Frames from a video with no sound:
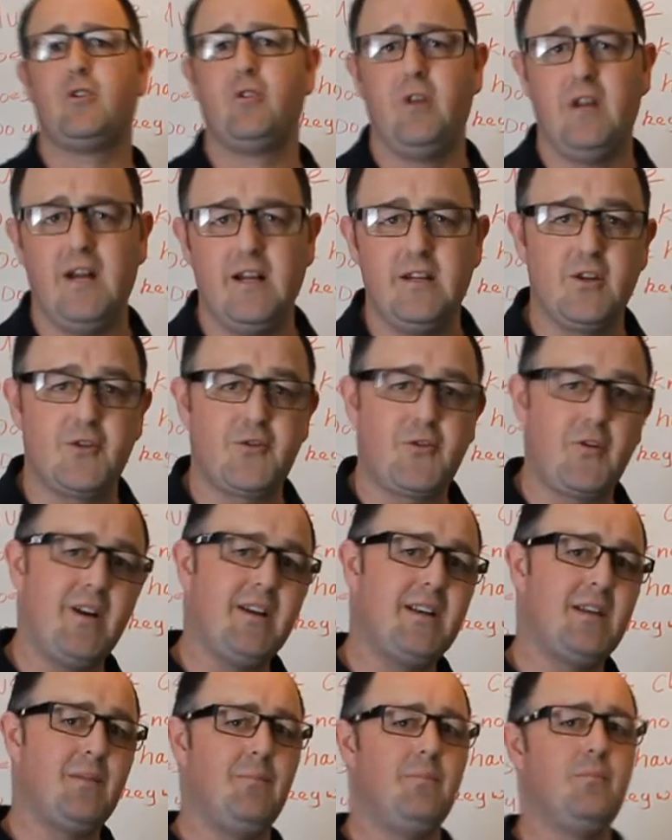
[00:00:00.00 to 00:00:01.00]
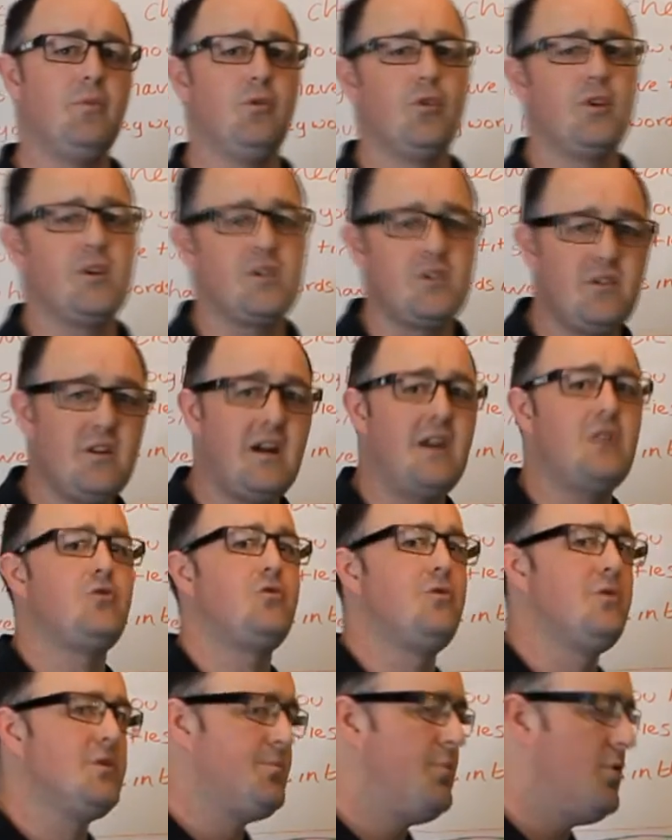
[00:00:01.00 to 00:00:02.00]
doing it and you're trying to look as
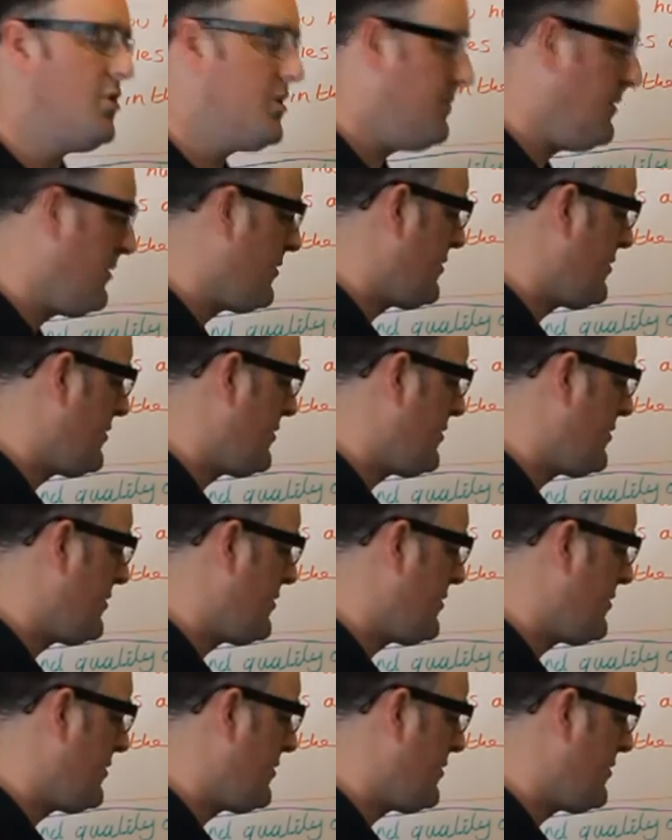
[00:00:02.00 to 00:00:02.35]
natural as possible.